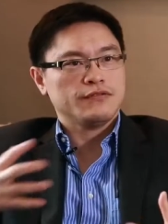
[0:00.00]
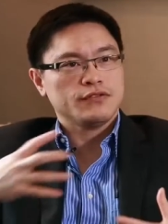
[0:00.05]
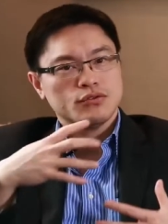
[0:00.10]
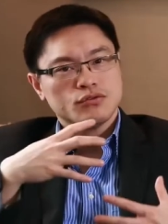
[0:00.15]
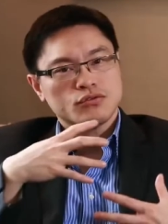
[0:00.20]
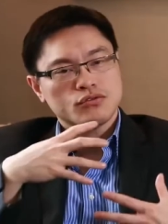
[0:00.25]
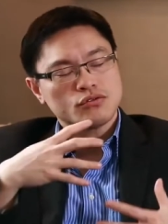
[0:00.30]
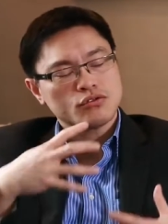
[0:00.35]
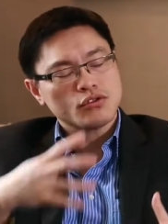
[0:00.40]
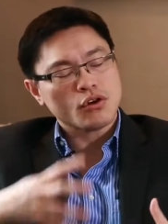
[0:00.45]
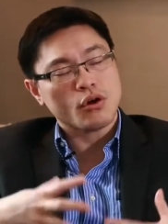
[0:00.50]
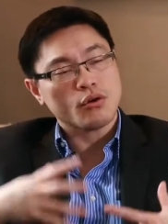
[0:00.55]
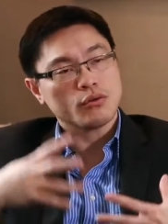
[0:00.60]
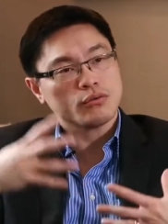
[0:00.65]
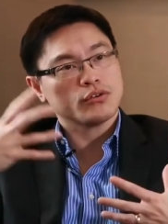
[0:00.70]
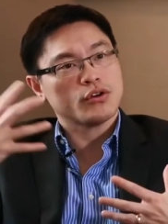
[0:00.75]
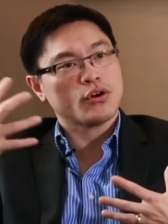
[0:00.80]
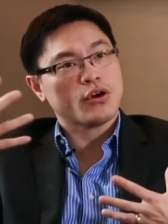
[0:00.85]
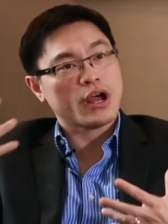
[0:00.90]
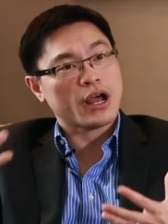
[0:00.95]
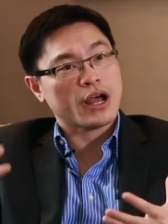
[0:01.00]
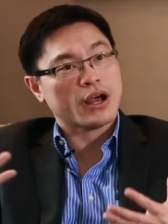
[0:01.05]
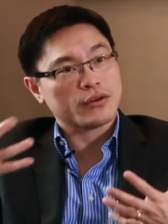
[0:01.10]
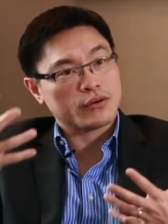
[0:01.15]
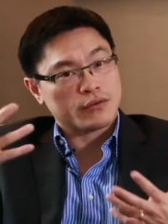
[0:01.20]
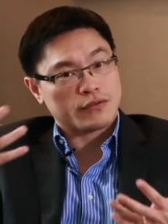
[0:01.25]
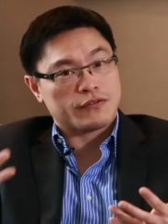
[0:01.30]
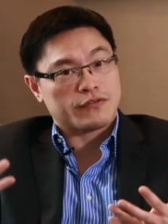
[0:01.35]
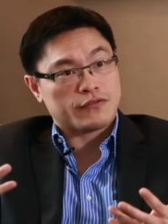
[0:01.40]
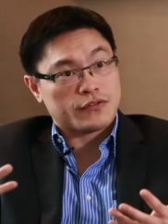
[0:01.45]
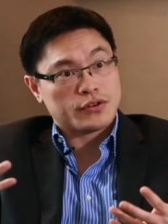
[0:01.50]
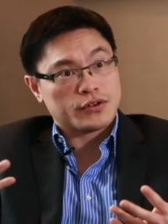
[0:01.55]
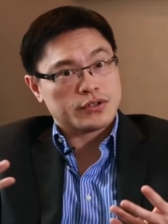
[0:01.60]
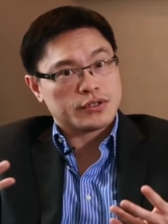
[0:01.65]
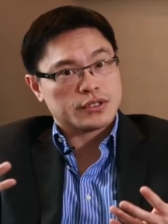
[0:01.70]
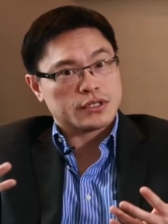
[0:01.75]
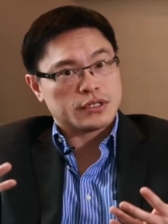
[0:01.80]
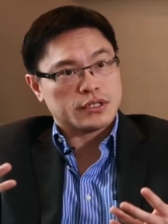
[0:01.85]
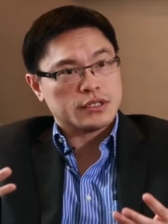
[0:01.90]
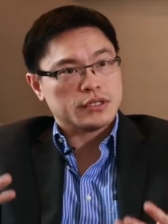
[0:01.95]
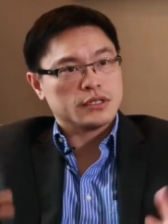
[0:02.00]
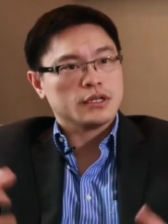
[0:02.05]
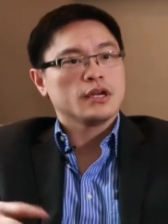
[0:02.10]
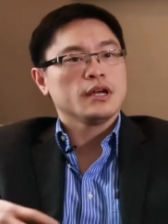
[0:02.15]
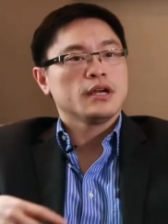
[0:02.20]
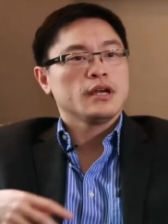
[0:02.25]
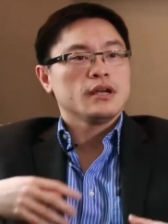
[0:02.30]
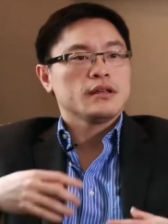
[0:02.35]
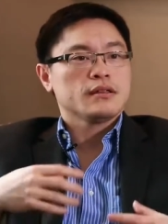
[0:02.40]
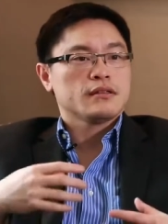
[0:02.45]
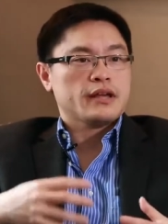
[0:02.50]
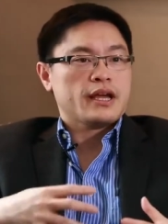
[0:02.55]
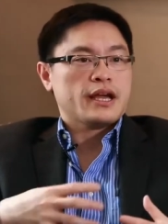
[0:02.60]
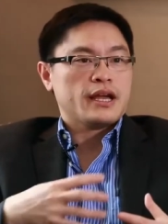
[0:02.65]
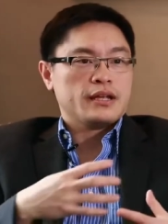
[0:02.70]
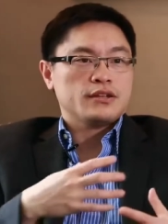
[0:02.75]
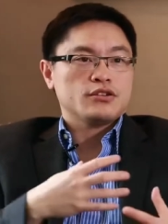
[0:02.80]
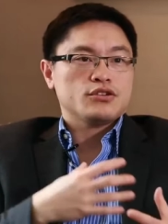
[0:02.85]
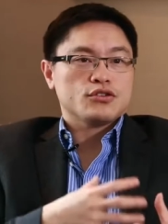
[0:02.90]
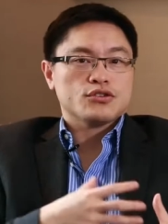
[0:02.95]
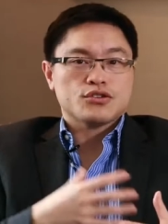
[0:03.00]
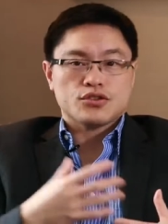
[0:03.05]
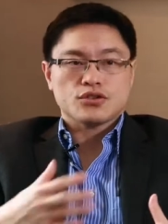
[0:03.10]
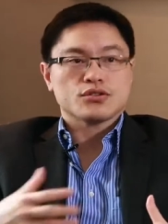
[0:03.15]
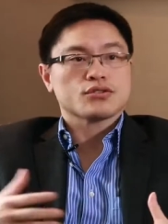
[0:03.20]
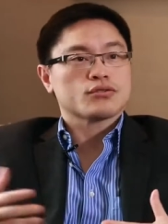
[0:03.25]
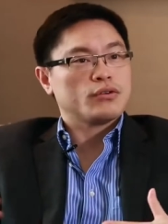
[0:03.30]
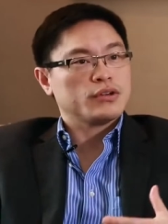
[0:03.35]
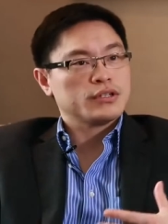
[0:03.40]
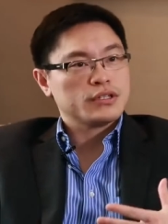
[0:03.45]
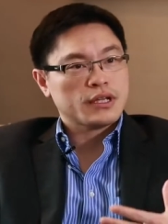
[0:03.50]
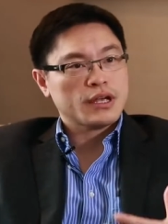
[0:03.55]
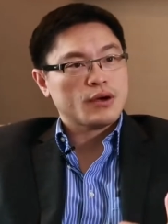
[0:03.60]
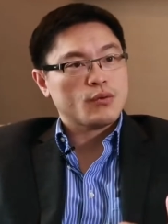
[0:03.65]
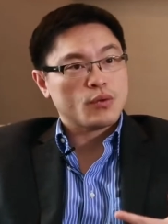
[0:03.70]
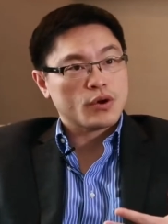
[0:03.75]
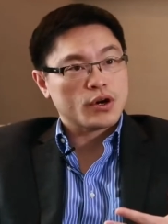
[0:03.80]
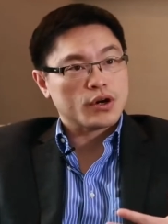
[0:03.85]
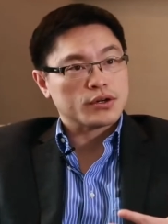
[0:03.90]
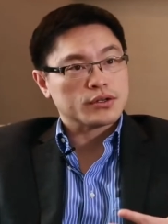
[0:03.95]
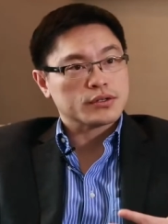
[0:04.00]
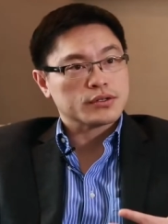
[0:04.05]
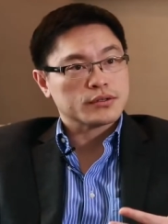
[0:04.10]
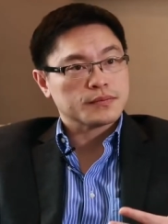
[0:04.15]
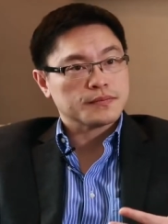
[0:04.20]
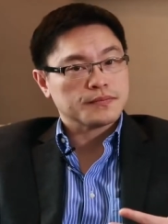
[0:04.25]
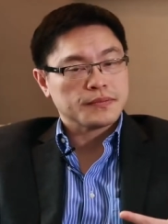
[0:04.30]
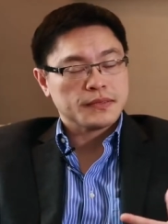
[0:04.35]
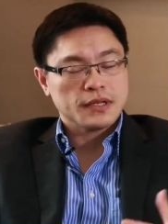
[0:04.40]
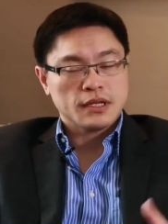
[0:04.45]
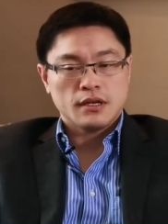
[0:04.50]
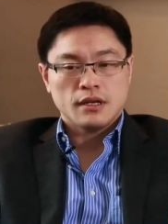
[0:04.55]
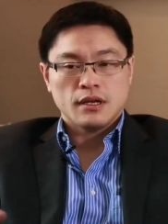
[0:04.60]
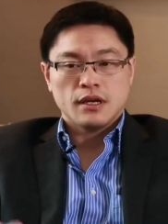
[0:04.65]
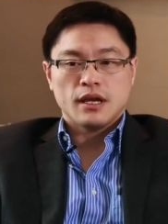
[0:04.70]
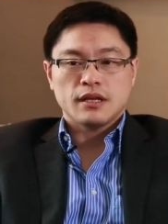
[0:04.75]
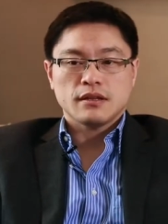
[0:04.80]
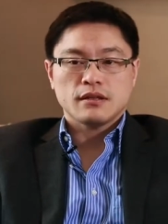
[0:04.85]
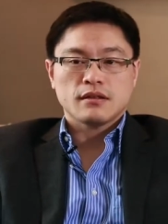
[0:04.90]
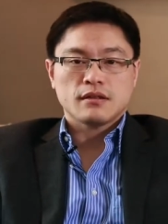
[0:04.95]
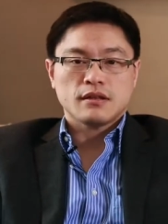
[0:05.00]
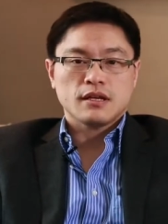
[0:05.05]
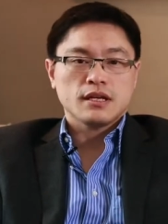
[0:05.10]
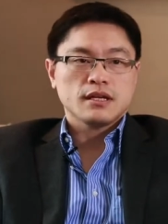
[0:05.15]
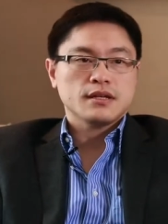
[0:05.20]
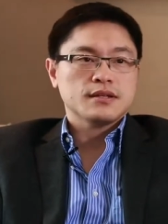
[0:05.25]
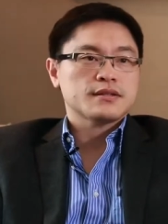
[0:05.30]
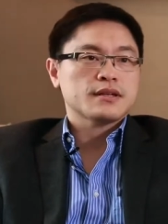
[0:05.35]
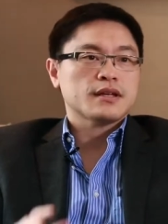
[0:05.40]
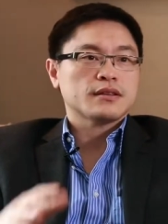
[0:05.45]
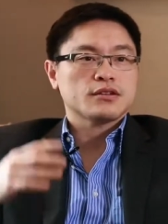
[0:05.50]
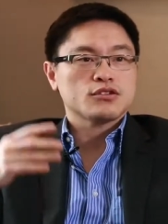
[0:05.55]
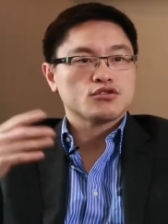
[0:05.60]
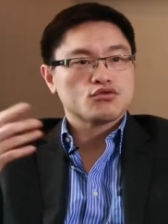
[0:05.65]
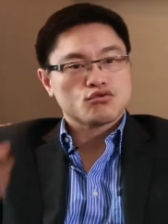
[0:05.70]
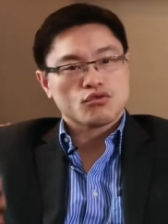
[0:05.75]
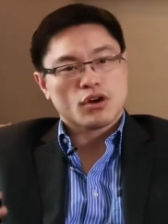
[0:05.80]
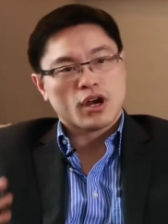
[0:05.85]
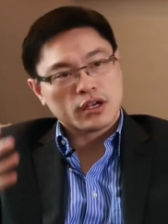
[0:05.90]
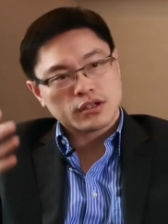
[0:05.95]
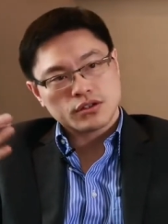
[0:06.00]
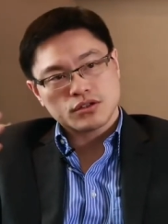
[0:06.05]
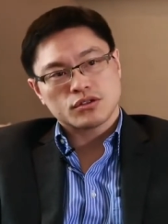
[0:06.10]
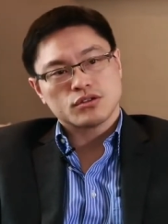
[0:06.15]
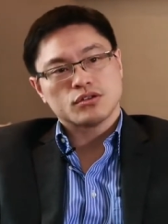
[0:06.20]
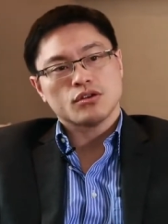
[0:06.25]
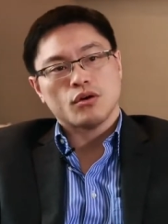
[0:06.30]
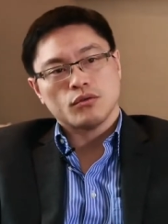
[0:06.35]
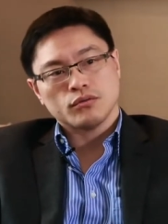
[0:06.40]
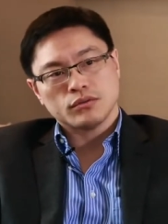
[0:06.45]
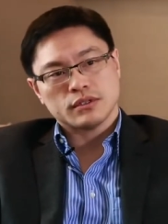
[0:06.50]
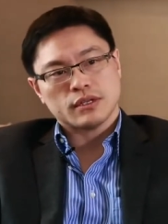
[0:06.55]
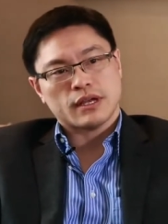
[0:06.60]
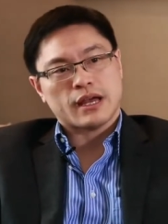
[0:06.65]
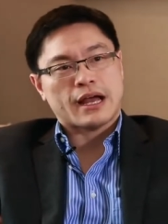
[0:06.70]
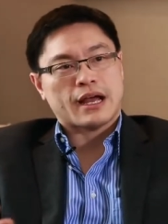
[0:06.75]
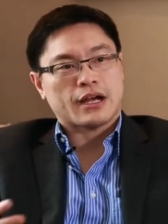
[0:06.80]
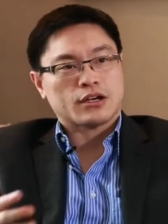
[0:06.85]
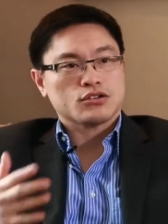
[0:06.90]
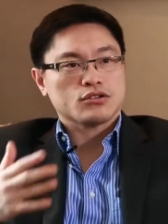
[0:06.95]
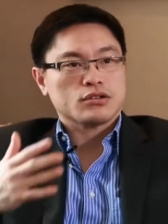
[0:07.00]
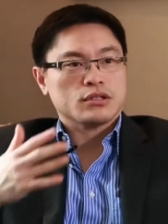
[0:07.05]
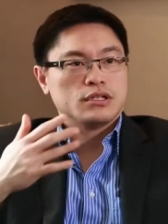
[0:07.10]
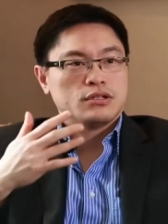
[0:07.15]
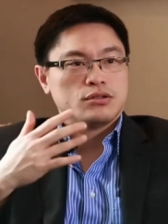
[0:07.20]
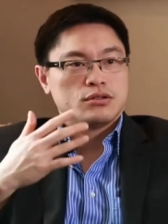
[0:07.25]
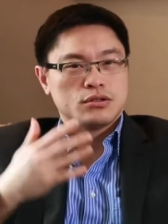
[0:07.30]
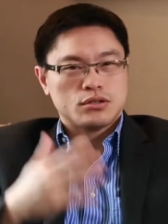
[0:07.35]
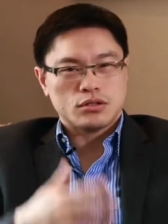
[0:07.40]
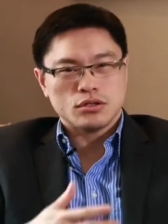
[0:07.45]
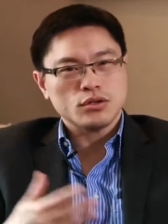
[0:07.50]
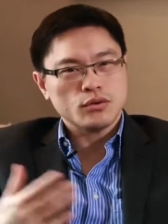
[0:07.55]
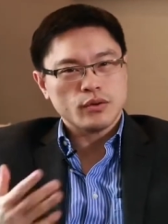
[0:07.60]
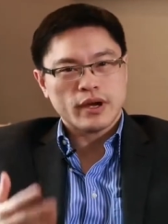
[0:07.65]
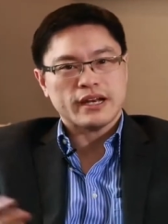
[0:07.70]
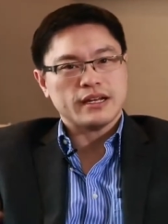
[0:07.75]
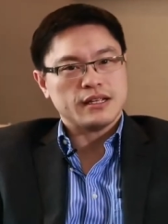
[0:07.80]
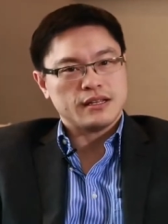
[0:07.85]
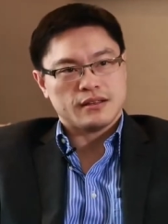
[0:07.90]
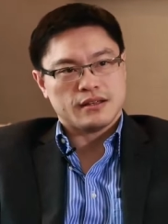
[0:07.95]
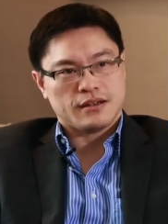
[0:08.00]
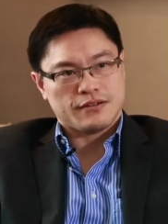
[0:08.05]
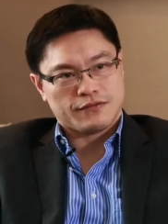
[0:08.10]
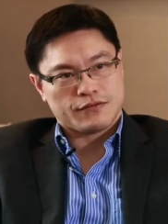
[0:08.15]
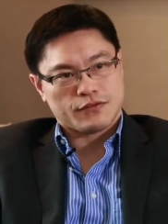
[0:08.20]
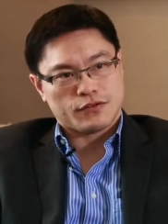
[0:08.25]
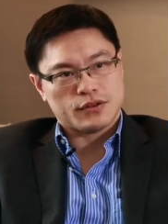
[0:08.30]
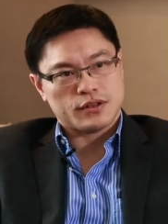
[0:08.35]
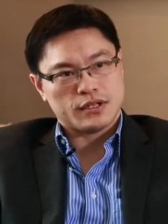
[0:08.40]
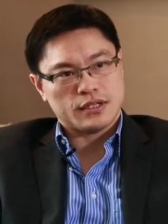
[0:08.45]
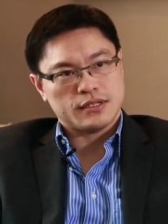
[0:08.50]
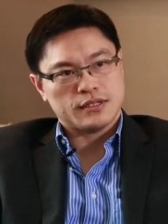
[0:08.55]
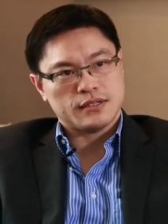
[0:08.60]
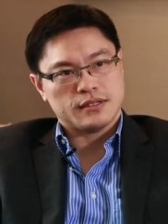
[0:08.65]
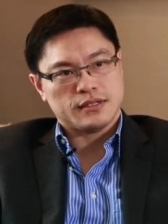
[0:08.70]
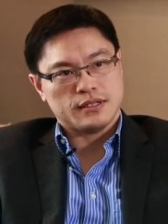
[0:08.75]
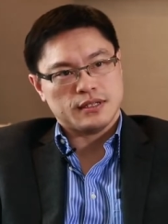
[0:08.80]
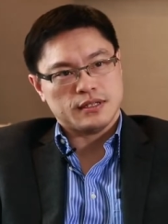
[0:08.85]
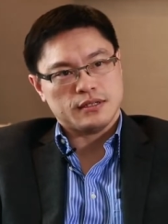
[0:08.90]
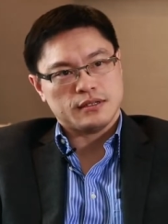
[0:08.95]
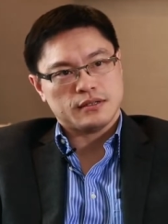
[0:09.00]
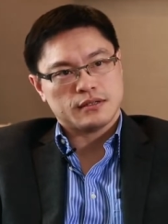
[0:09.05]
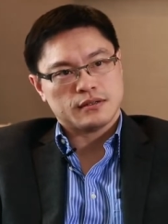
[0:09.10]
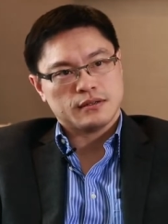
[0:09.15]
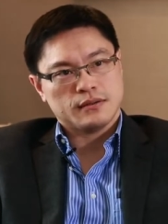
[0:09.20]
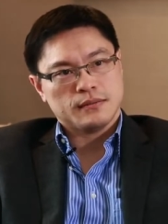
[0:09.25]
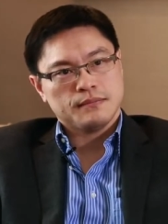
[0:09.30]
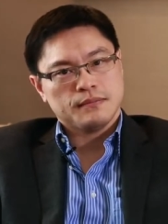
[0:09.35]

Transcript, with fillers: If you don't know how to reverse it, then you're just going to get worse. And the thing is that the drugs don't actually do anything for the disease.